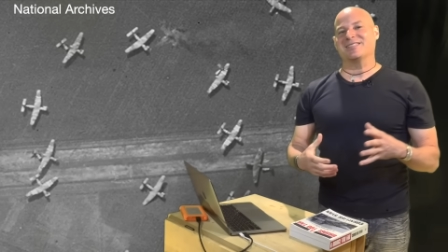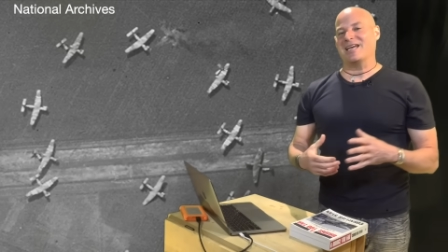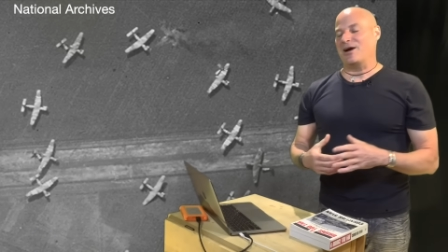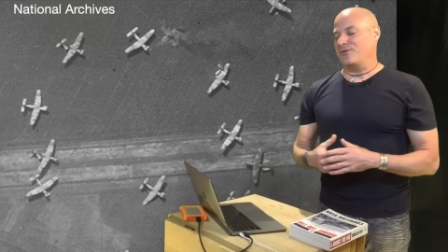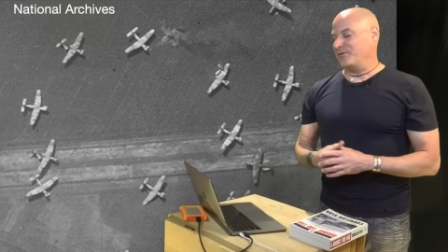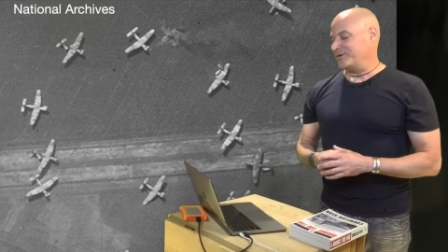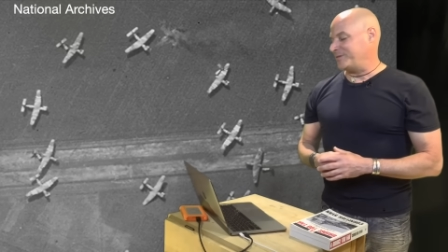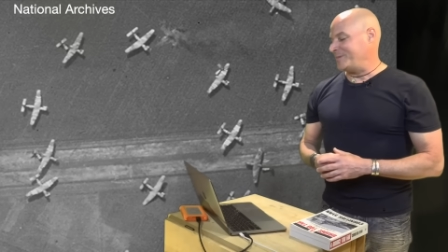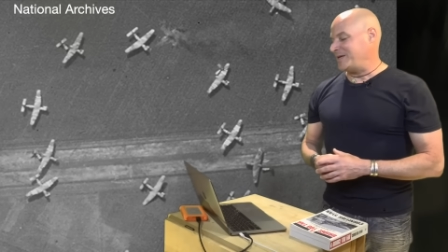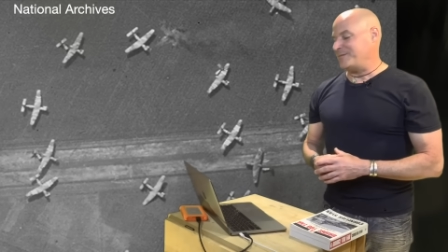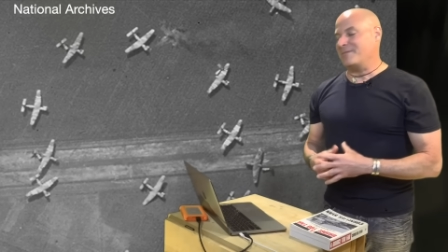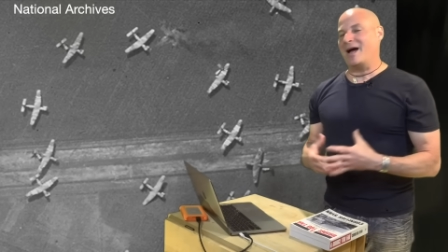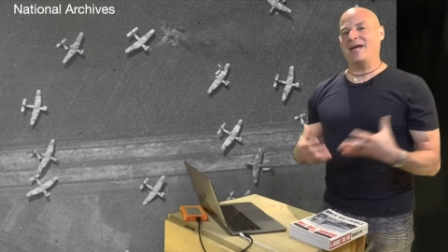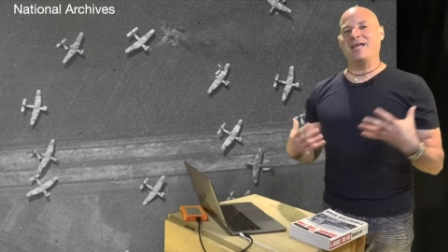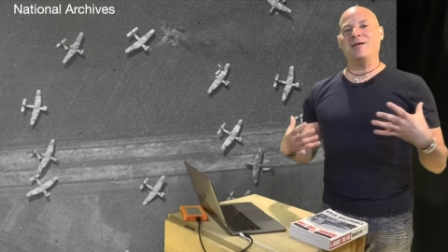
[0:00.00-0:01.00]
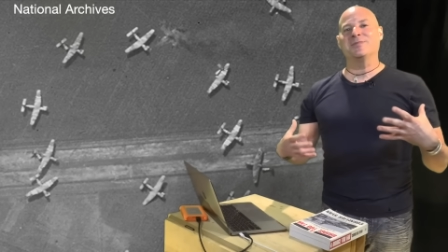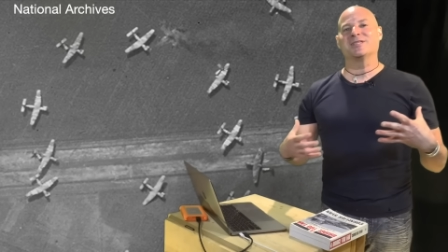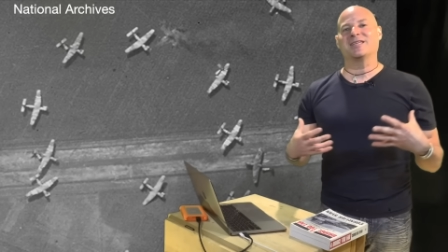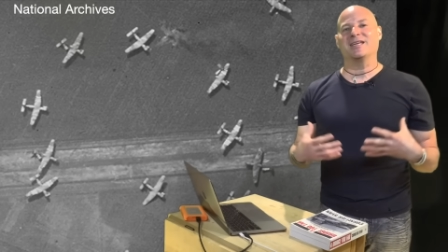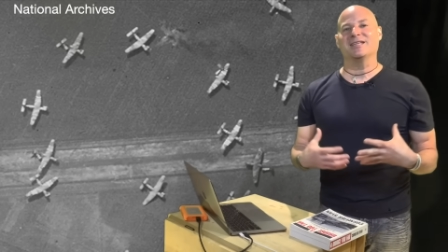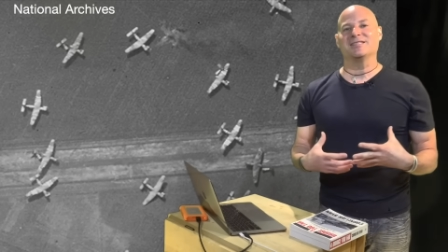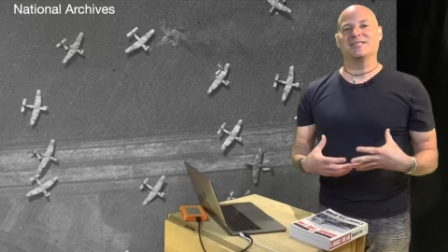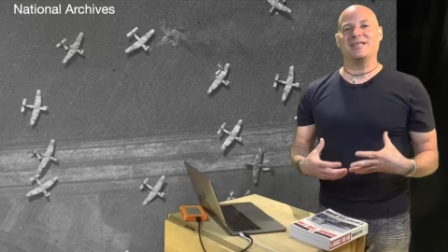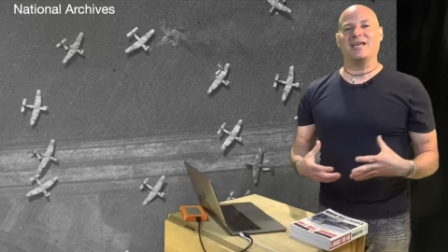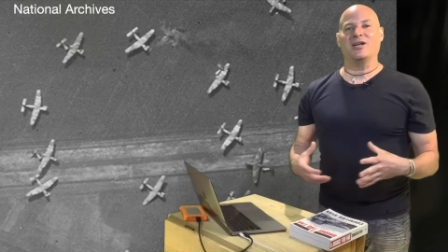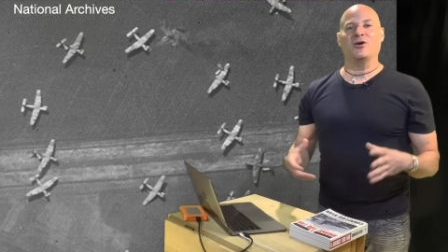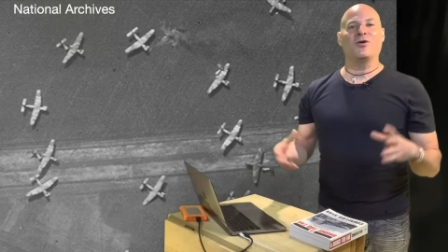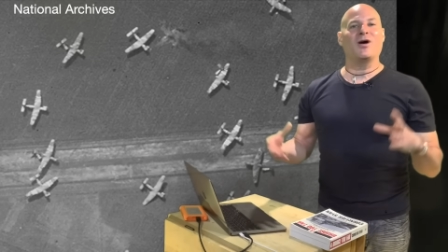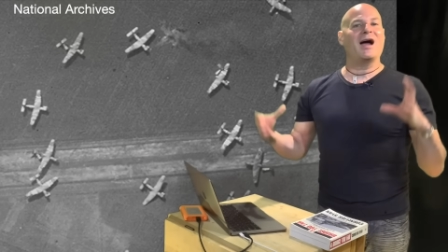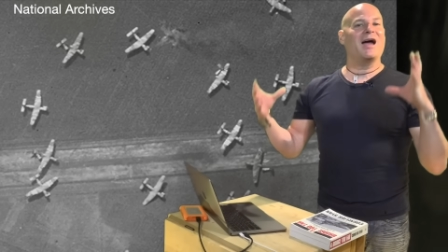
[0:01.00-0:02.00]
out with me. My name is Ken
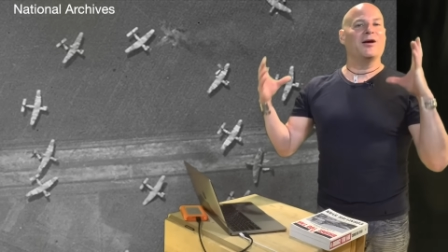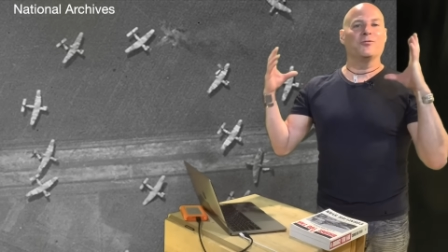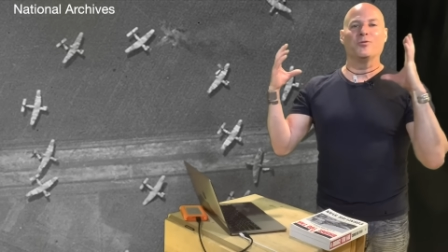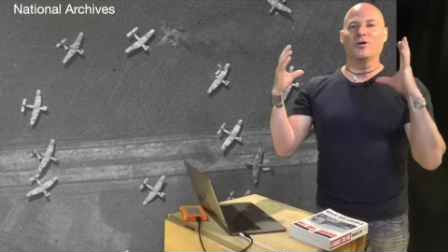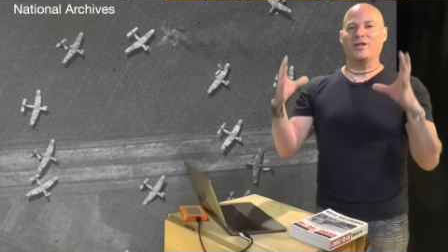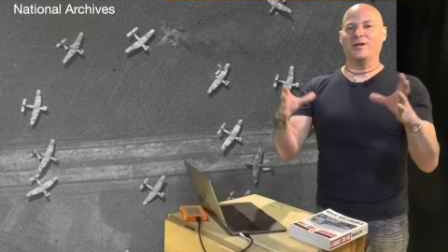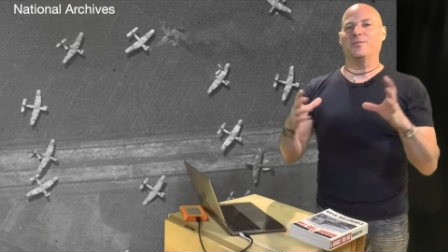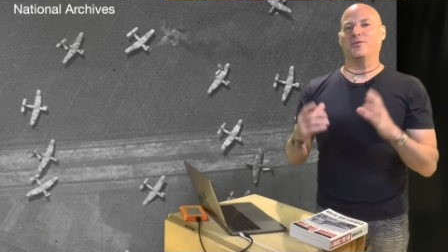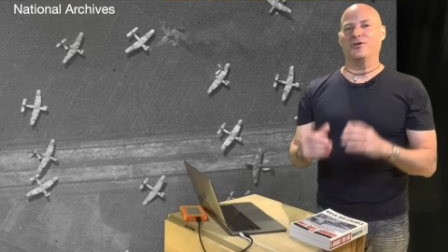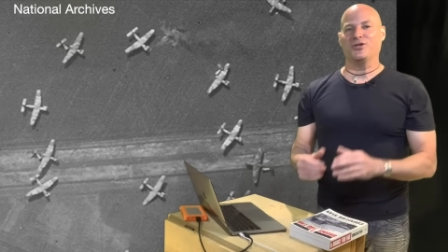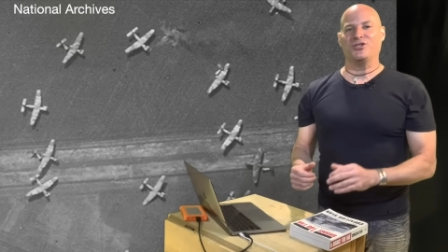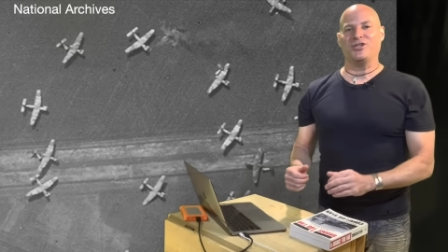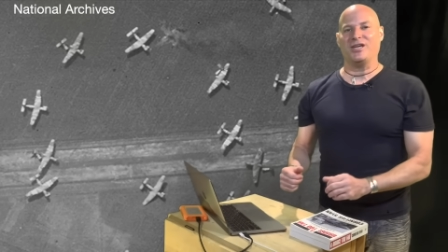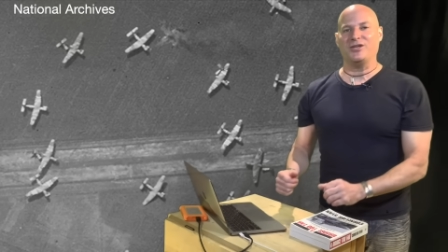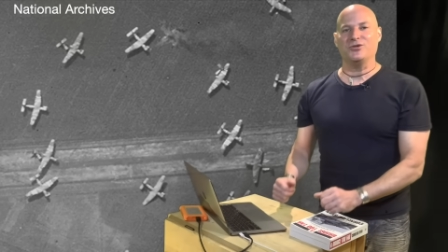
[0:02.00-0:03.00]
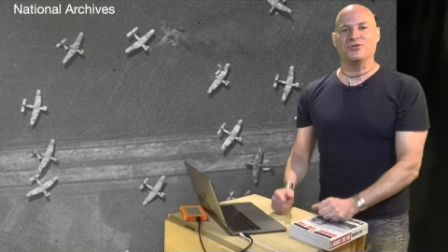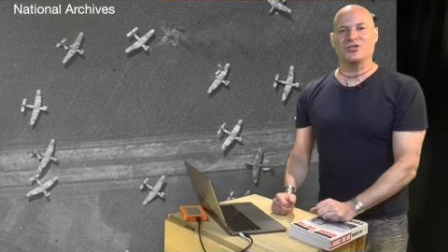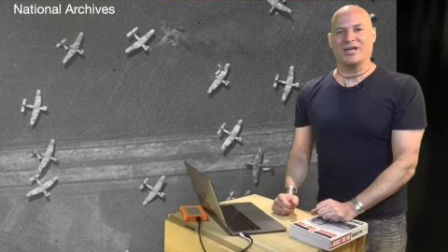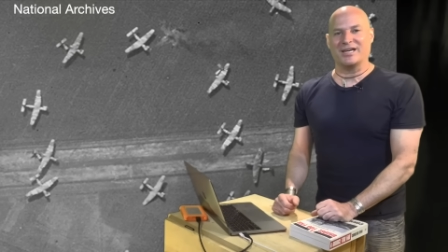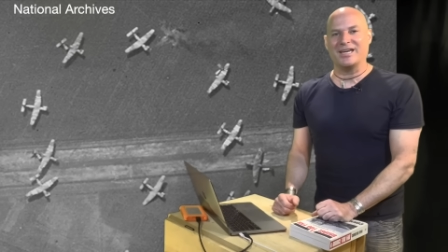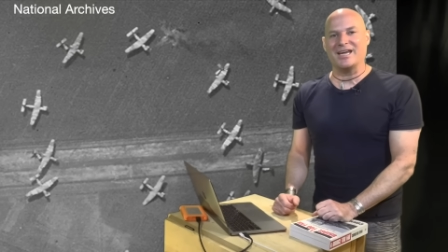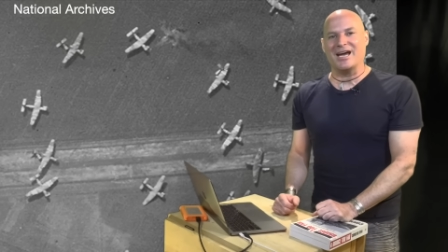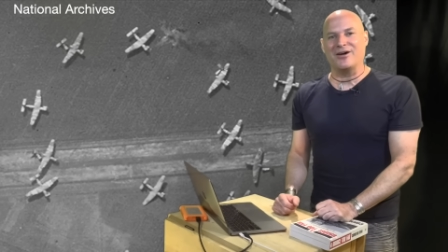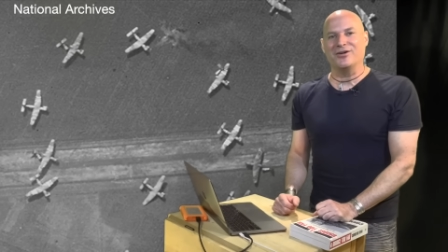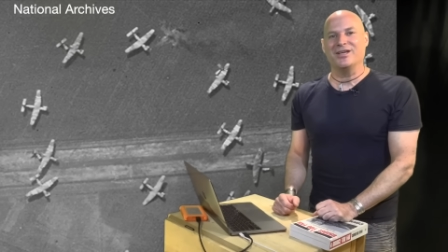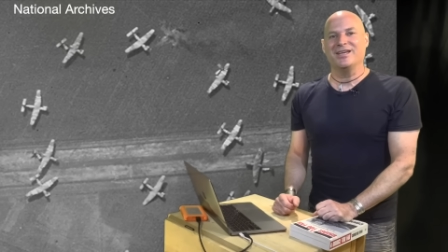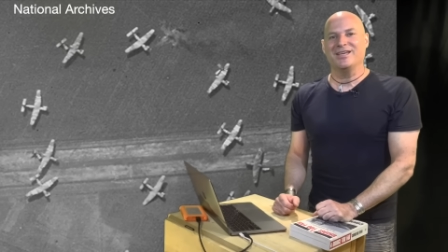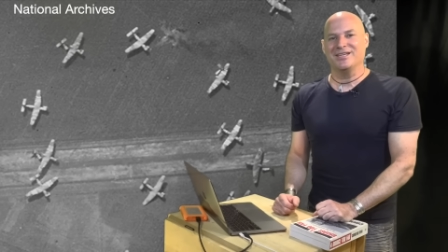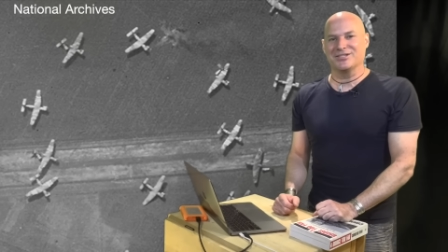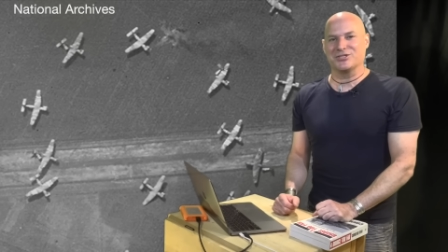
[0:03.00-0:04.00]
Stano. I really appreciate you checking out
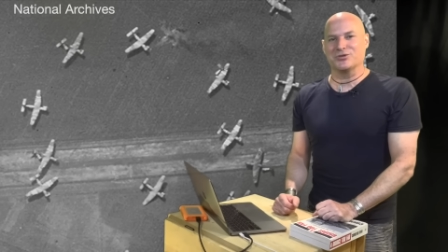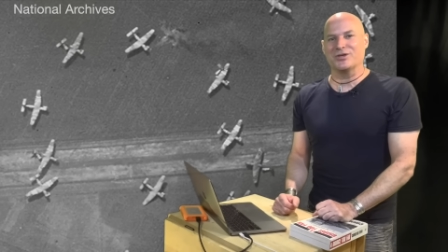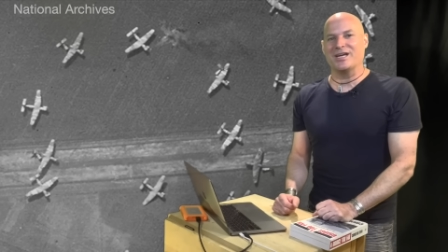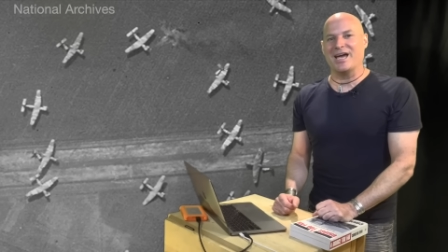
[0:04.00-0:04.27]
History